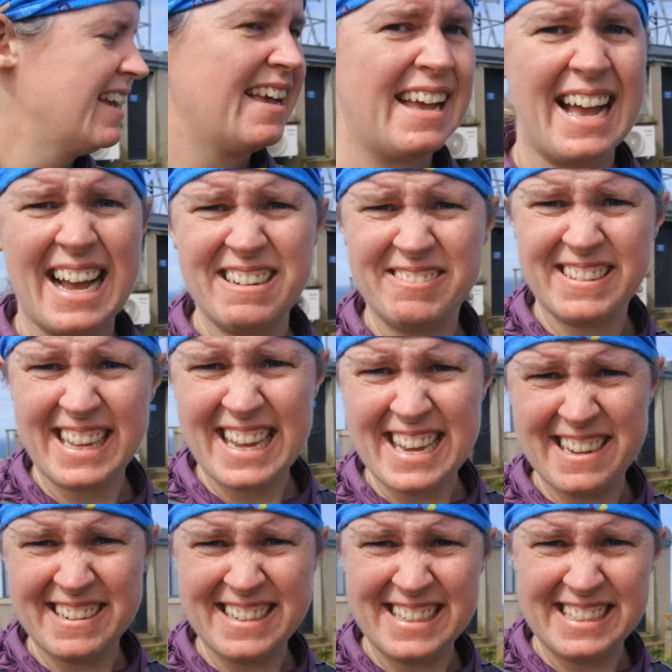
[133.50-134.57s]
Out
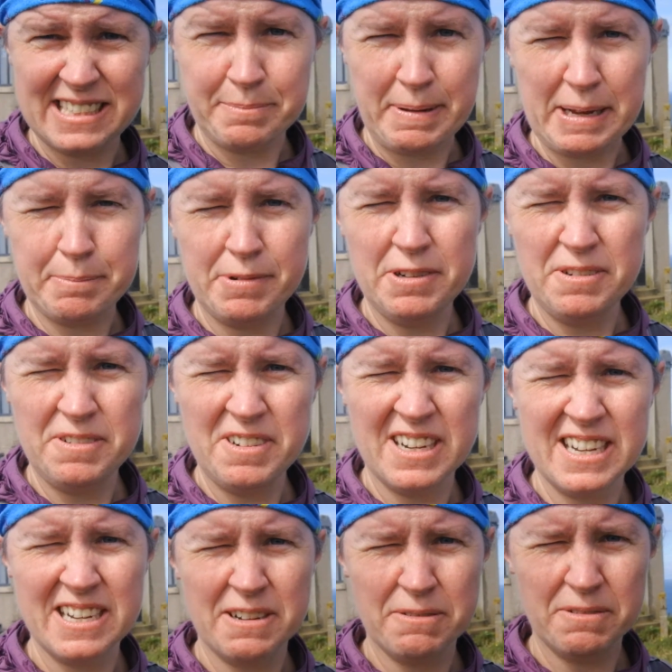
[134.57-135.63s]
there in the big blue
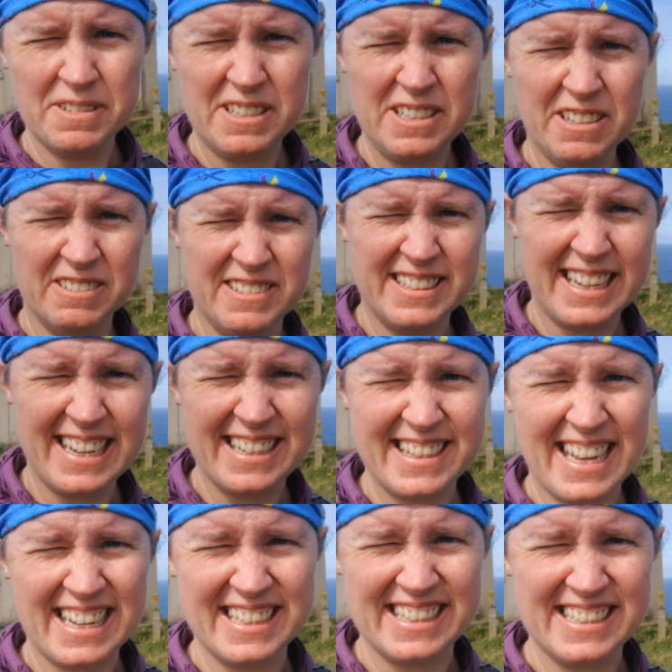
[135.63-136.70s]
yonder,
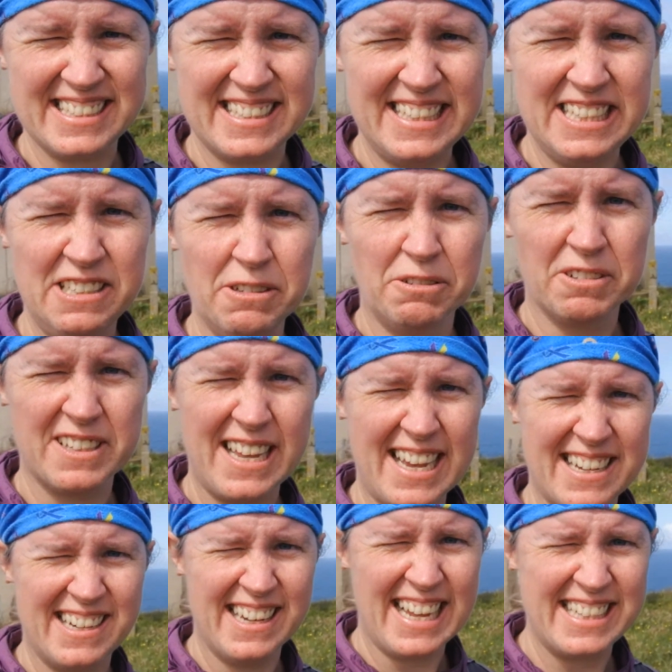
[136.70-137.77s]
that is the North
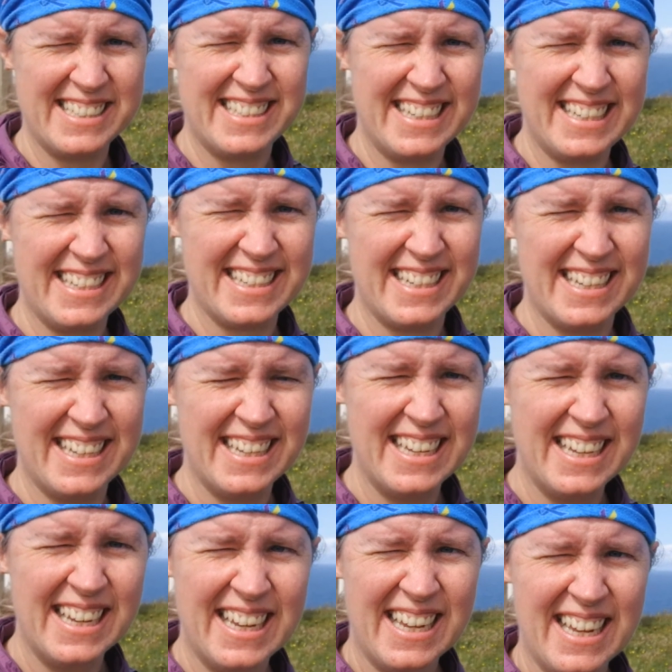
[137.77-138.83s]
Atlantic
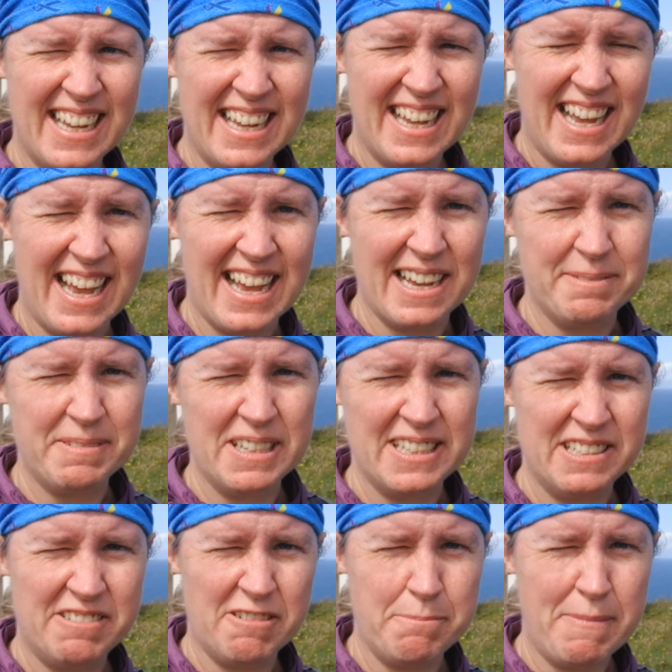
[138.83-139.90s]
and the
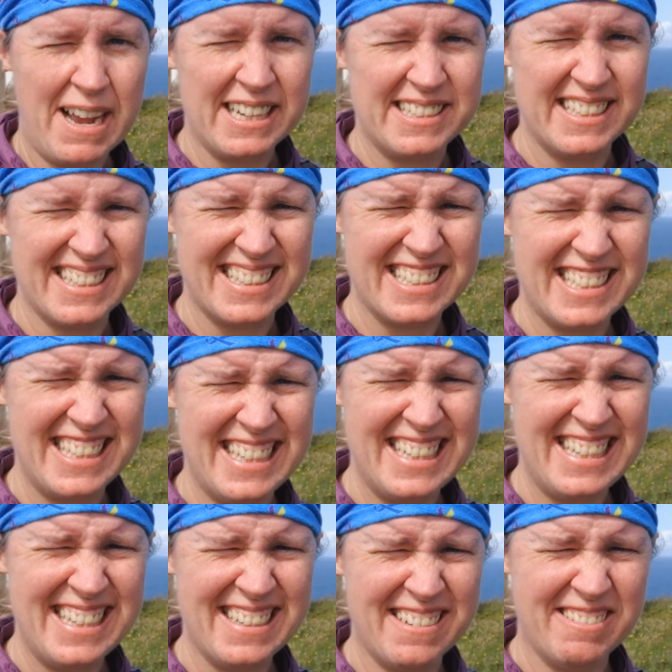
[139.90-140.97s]
dramatic
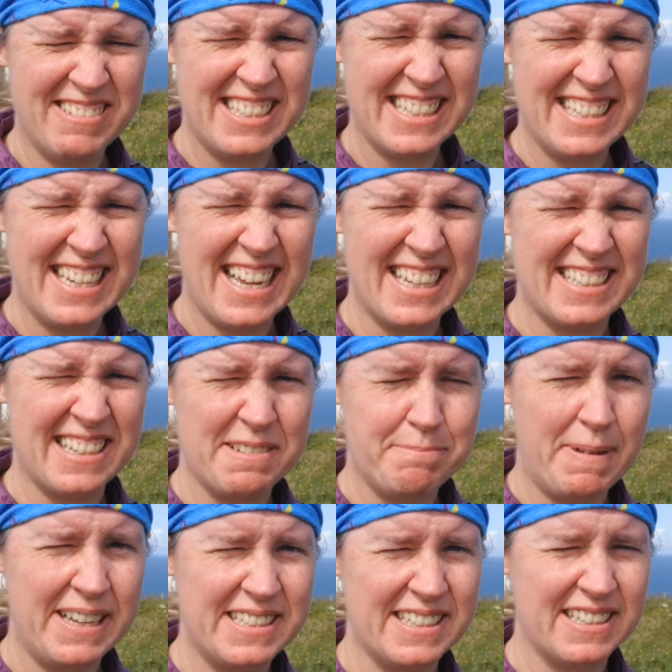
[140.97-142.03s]
ocean that
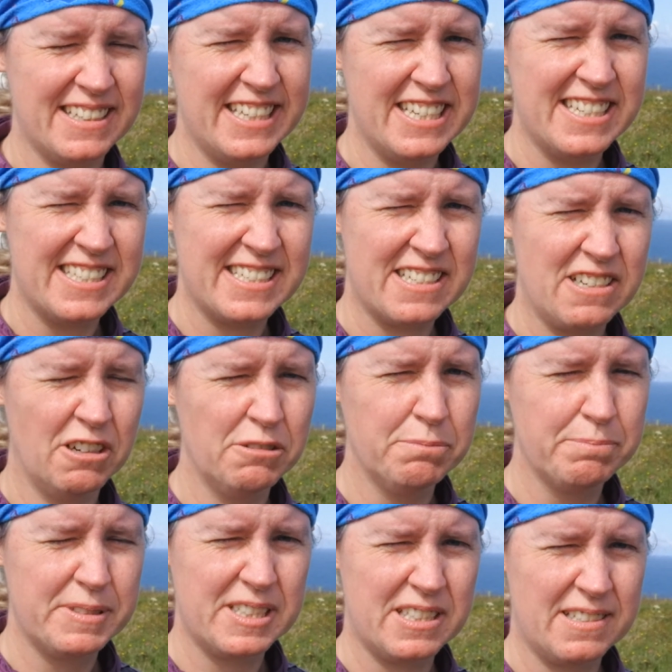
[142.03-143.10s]
basically
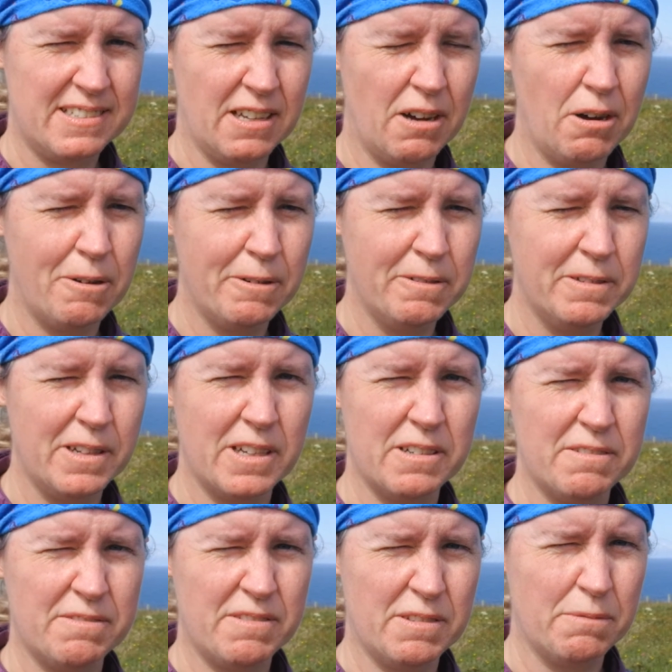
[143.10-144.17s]
sculpts the whole
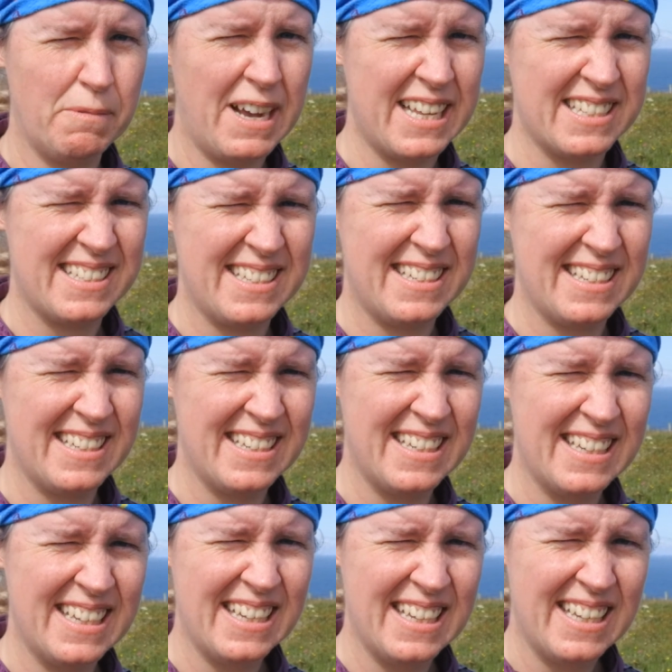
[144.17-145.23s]
of the west
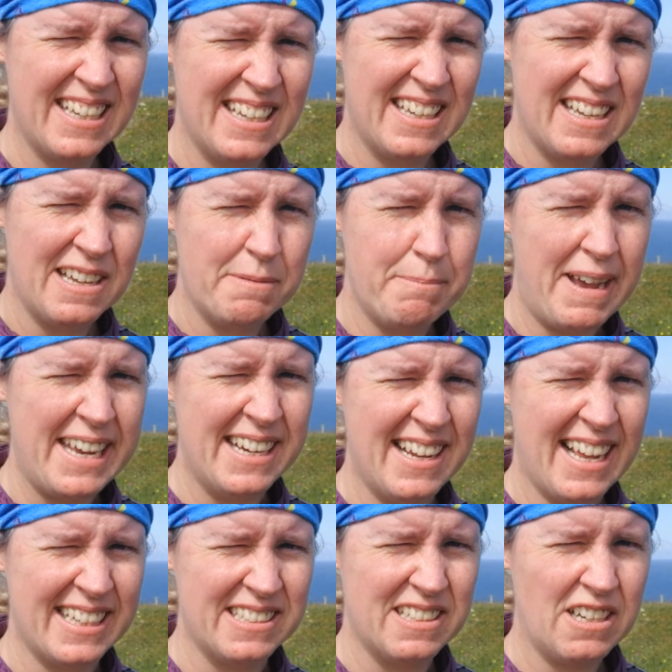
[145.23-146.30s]

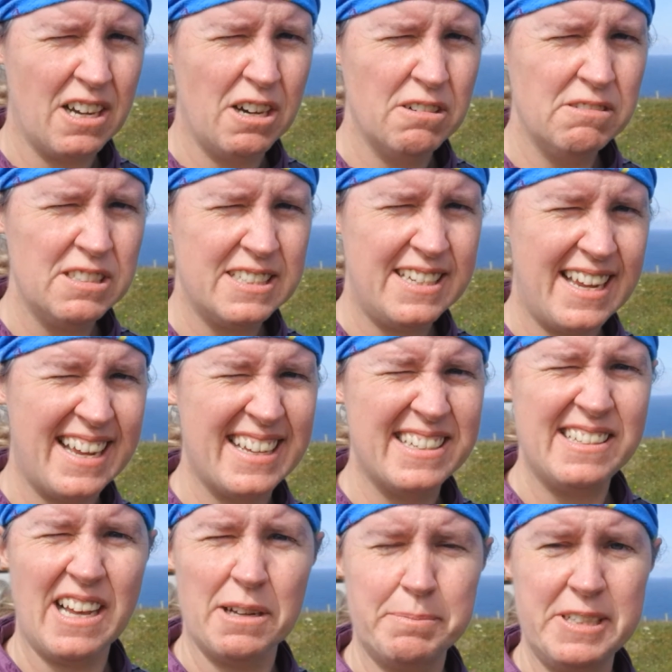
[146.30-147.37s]
mainland coast,
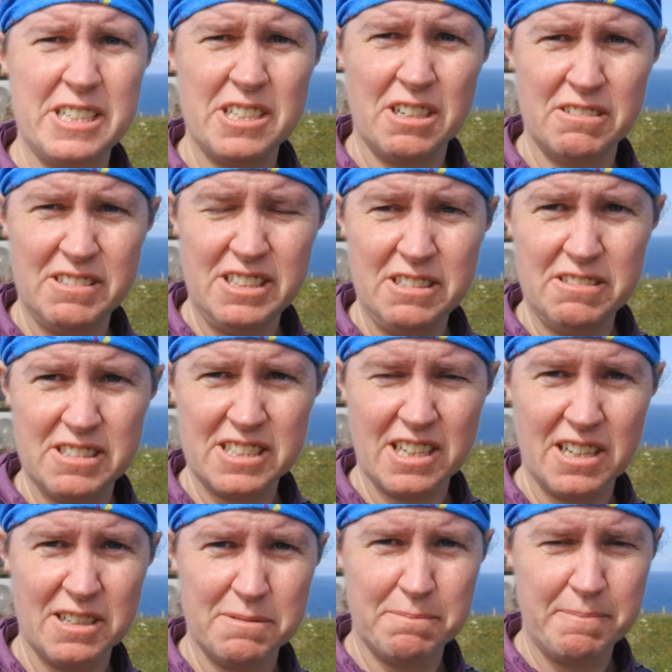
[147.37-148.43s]
and I'll be showing you
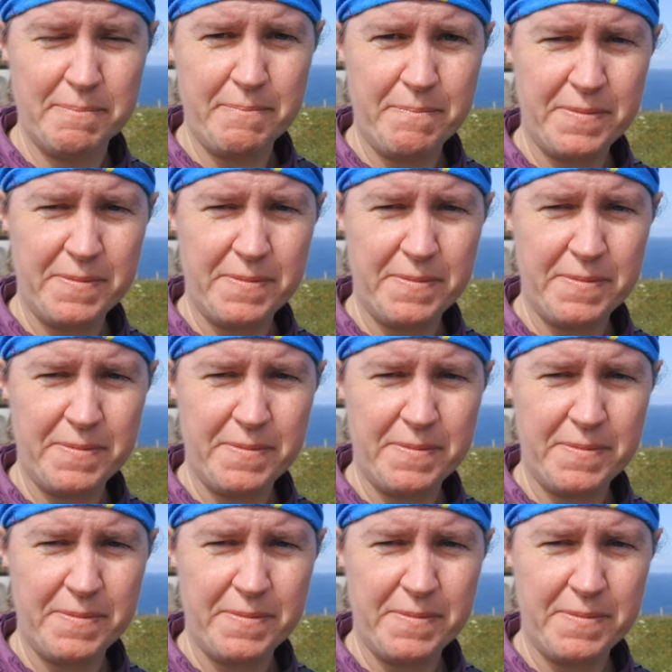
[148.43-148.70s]
some